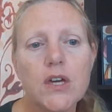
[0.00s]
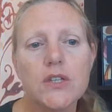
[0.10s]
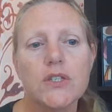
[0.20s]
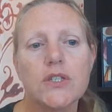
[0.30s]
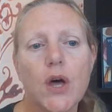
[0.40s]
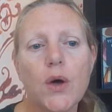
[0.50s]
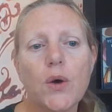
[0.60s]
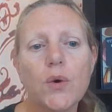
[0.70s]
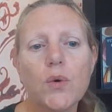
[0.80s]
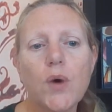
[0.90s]

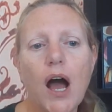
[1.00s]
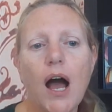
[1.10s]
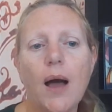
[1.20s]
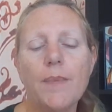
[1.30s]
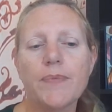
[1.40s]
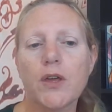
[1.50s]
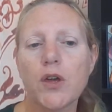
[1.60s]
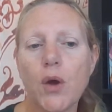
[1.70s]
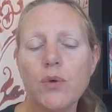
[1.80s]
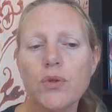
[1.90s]
So
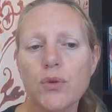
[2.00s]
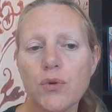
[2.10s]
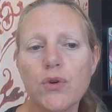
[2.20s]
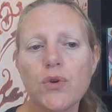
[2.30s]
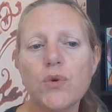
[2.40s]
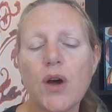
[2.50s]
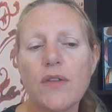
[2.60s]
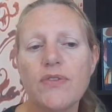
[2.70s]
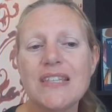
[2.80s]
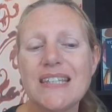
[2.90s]
go through
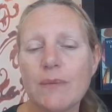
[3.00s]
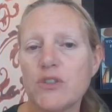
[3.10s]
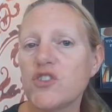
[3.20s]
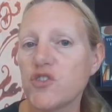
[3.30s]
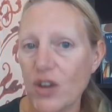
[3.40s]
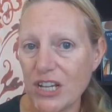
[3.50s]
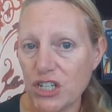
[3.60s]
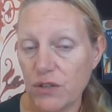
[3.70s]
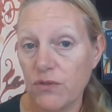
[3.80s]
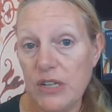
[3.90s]
the
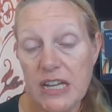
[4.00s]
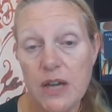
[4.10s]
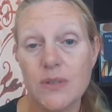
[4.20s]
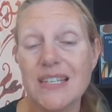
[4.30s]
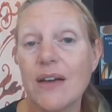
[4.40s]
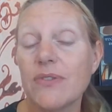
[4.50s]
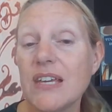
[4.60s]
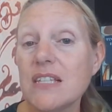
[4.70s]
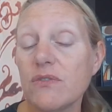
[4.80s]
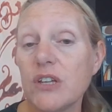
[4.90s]
demonstration videos. Now,
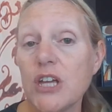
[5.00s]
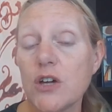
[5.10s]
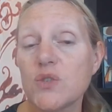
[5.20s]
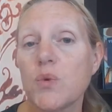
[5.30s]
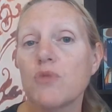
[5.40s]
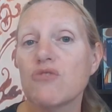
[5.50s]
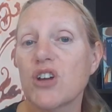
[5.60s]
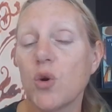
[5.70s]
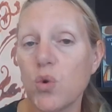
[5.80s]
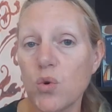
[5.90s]
these videos were
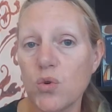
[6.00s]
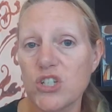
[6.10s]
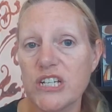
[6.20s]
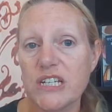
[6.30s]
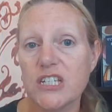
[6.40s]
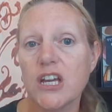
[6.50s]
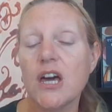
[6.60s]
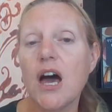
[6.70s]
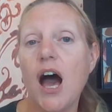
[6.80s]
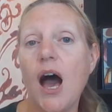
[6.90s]
recorded
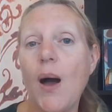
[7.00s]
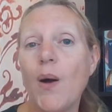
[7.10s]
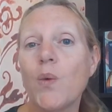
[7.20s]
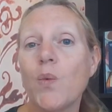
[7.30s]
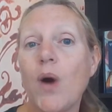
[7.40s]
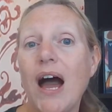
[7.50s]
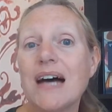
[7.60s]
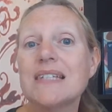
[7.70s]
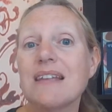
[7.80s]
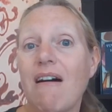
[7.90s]

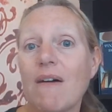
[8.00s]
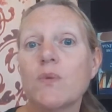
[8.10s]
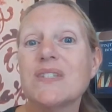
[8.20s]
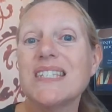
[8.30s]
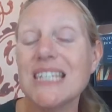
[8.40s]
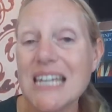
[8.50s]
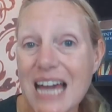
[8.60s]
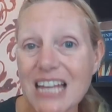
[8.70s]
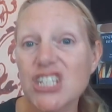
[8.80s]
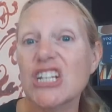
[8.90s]
as I was
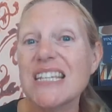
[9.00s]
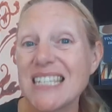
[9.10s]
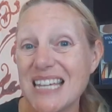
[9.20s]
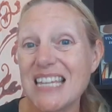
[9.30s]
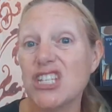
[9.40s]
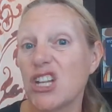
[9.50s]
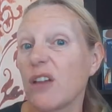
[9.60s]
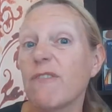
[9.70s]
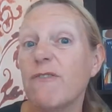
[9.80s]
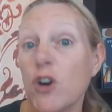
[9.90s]
actually
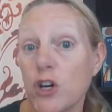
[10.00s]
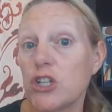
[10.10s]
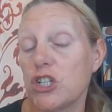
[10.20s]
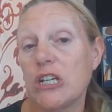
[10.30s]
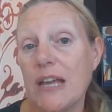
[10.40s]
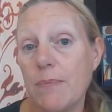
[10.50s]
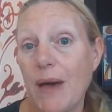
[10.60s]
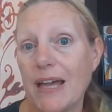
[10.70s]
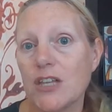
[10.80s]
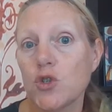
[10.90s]
teaching virtually
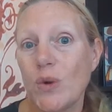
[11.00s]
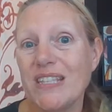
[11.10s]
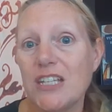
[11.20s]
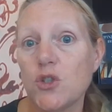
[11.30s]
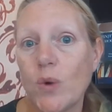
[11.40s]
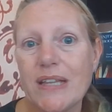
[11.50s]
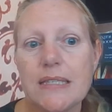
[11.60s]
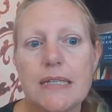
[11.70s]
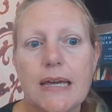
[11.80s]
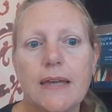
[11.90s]
back in
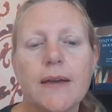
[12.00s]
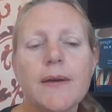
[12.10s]
2020.